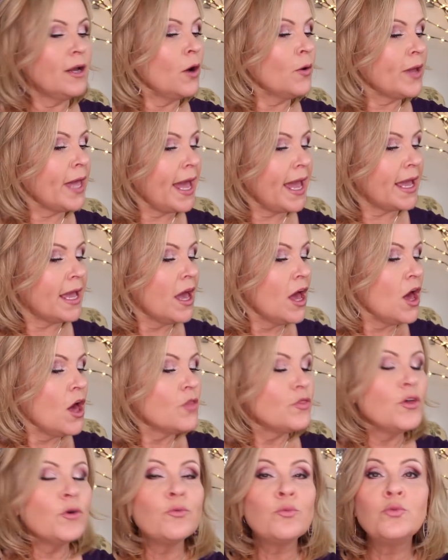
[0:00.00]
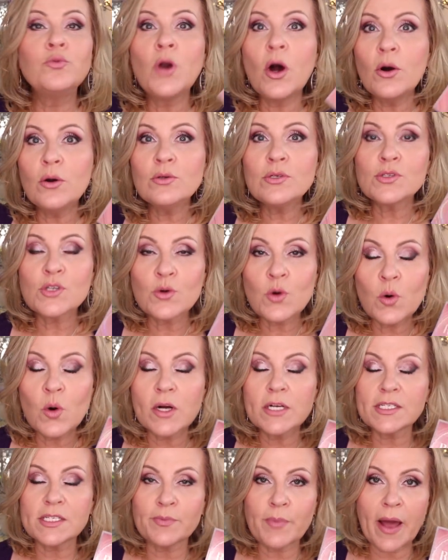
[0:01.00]
Okay, the Rose
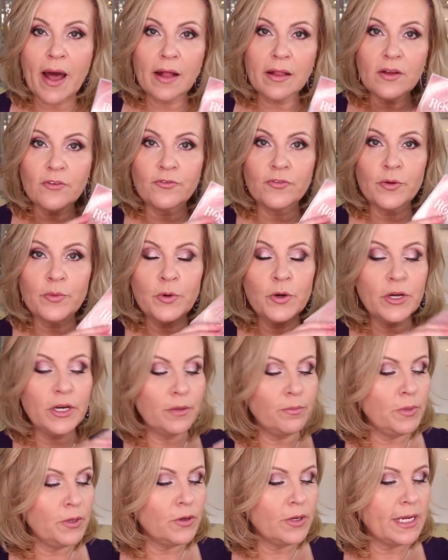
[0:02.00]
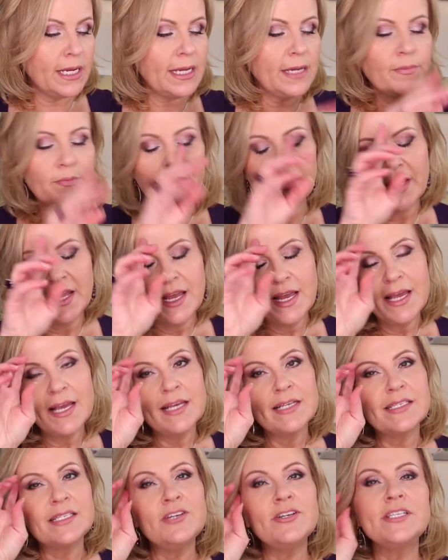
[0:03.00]
Quartz palette from Huda Beauty.
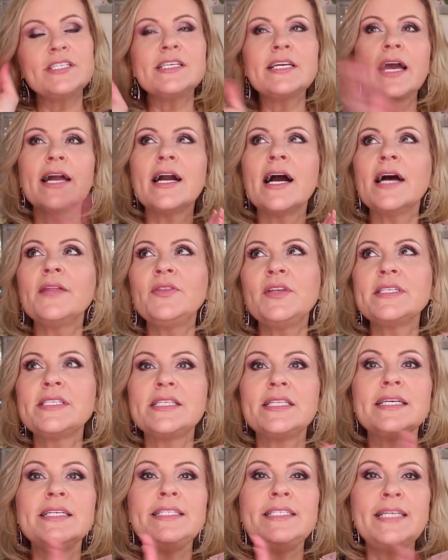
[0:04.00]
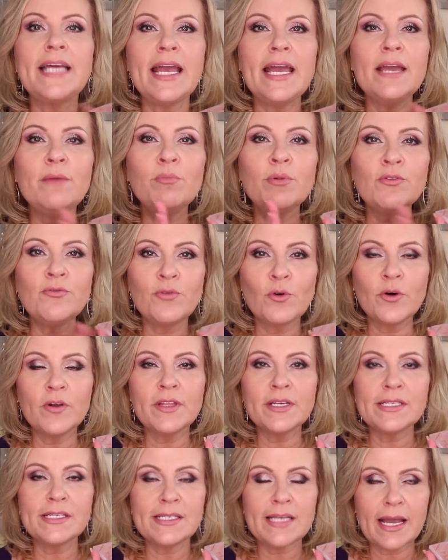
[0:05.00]
Seriously, I got this the day before
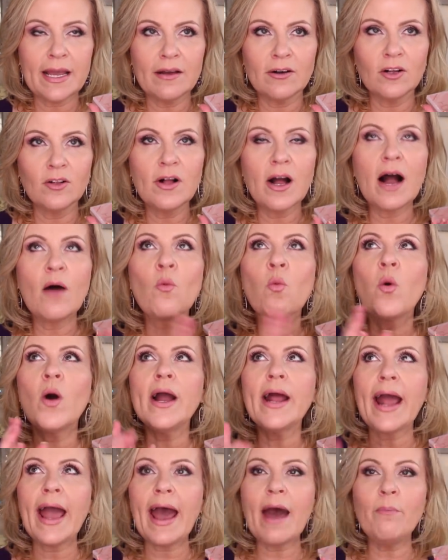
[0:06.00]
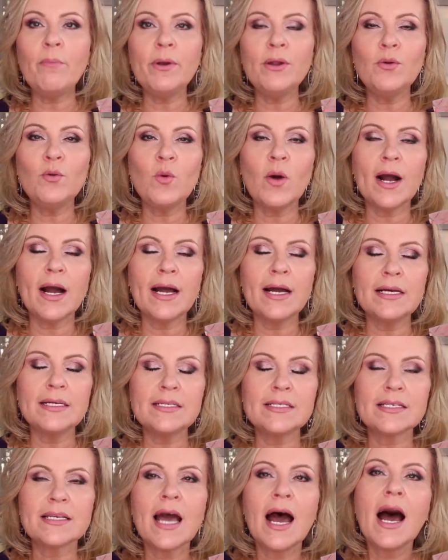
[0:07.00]
the sale. What happened
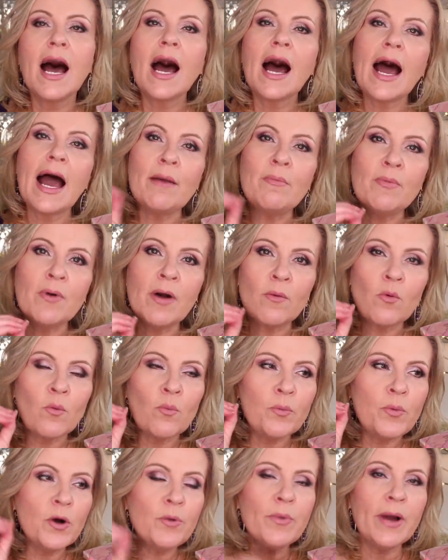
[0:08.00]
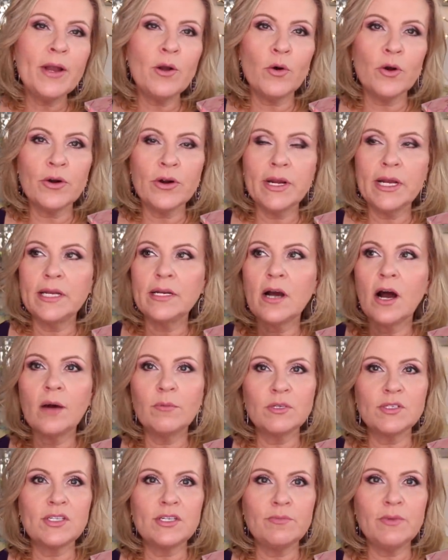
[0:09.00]
was I put my order in
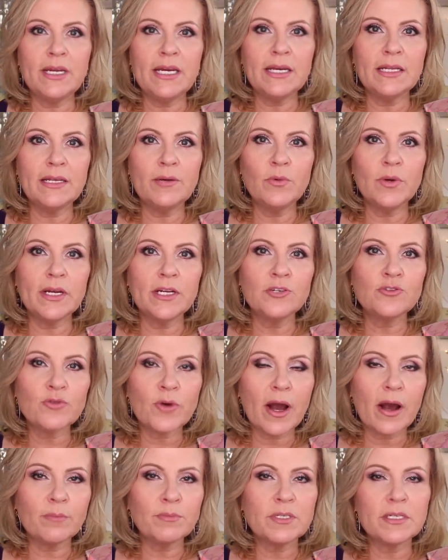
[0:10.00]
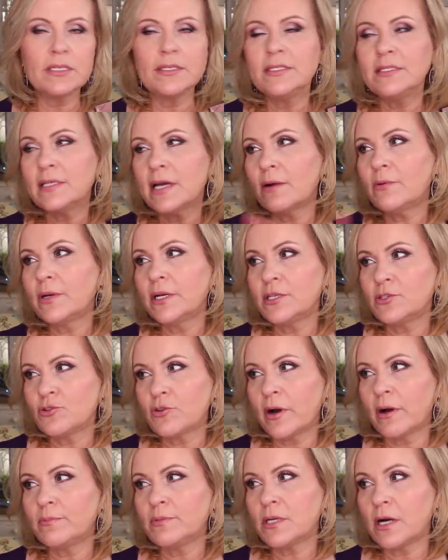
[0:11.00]
almost immediately when it dropped, not when it
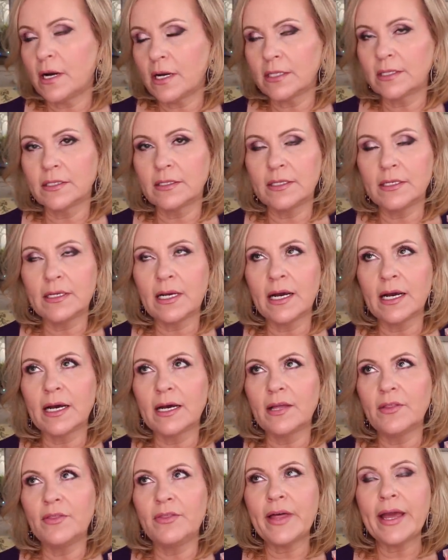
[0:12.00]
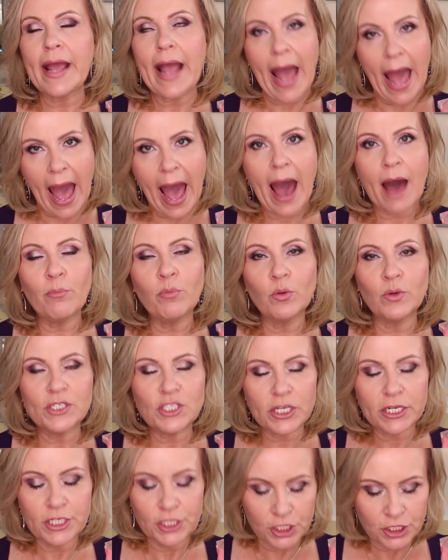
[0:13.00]
dropped on the app, which
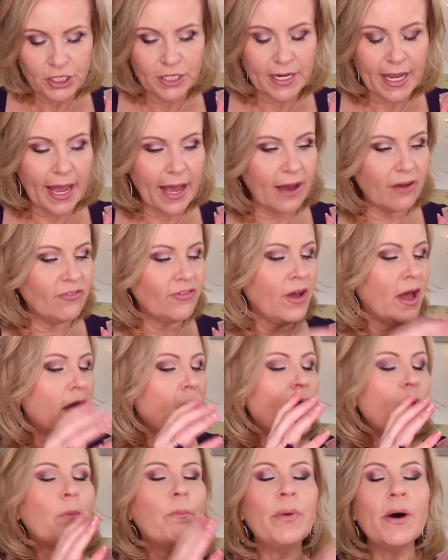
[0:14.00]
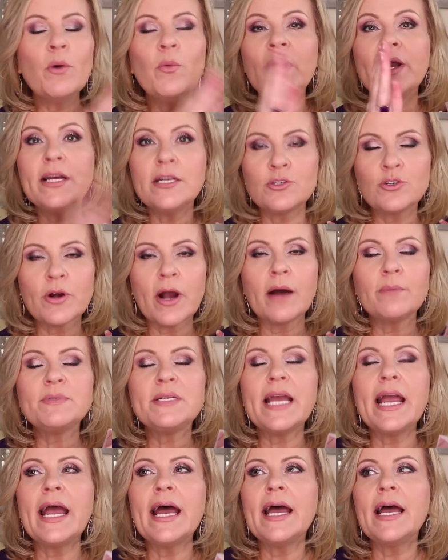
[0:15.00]
I should have, but when it dropped,
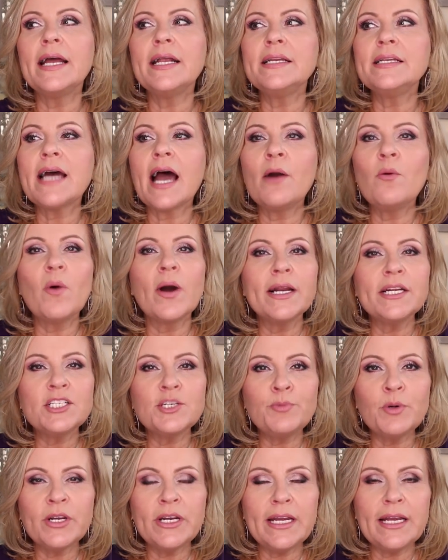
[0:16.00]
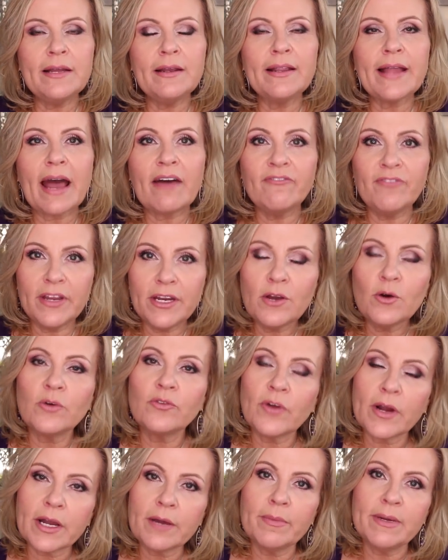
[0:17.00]
and I wanted to put it in that video of
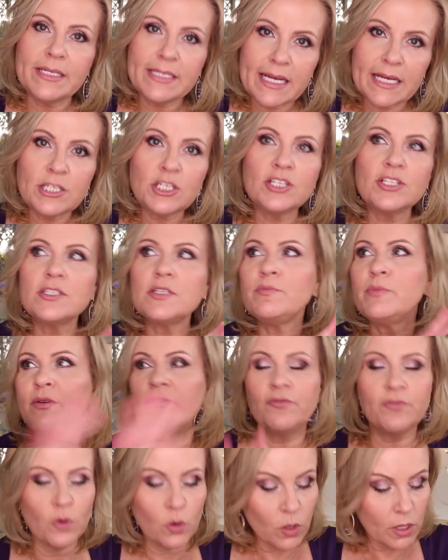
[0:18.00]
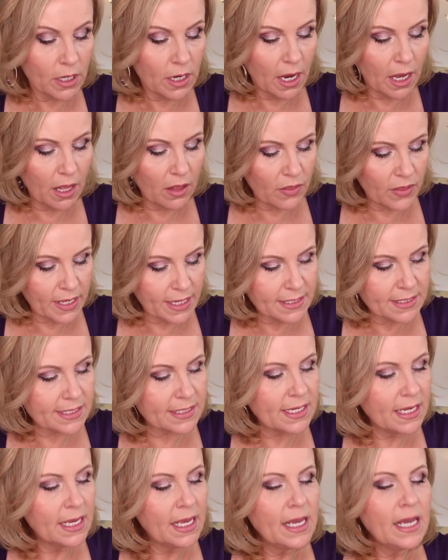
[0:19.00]
recommendations before all this.
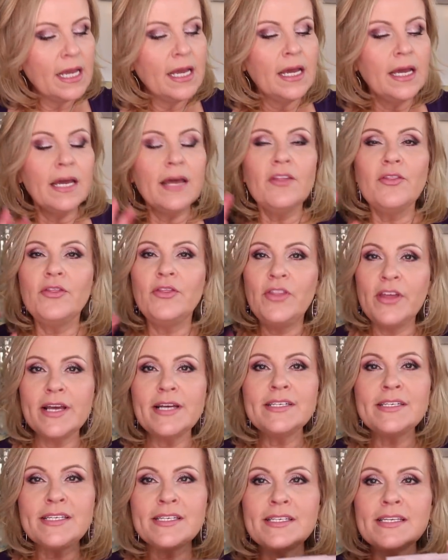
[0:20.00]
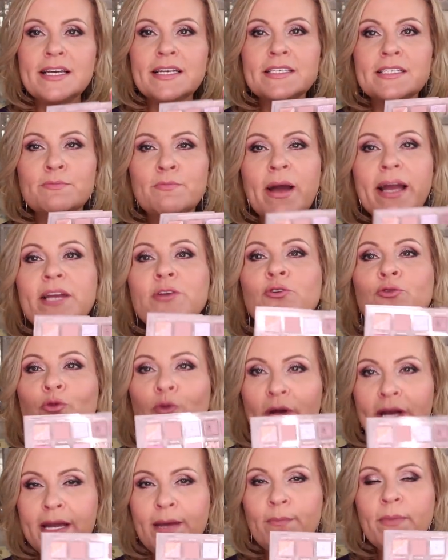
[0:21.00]
This is my
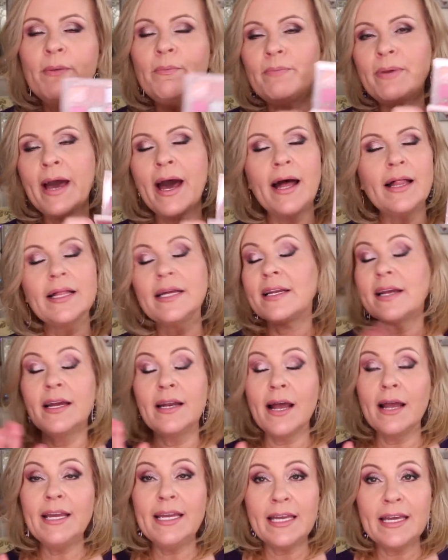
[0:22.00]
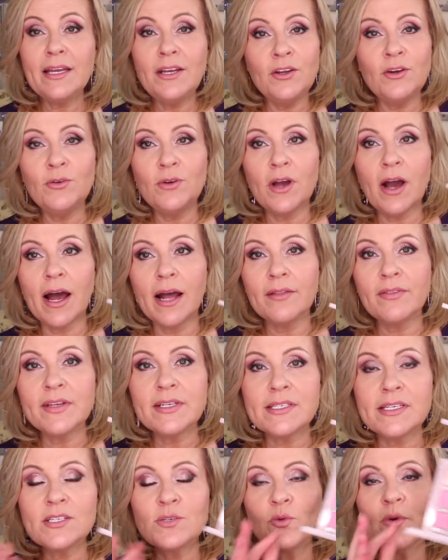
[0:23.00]
dream palette, and I kid you not,
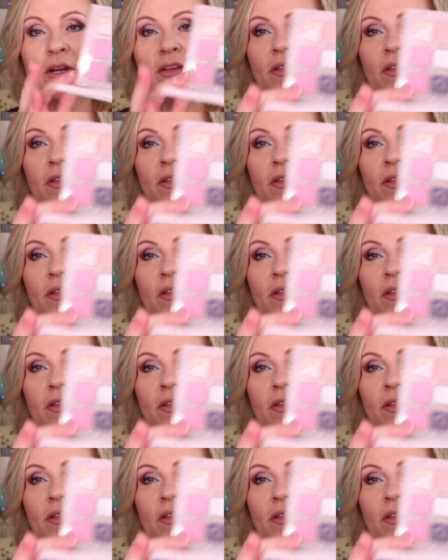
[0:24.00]
this is one of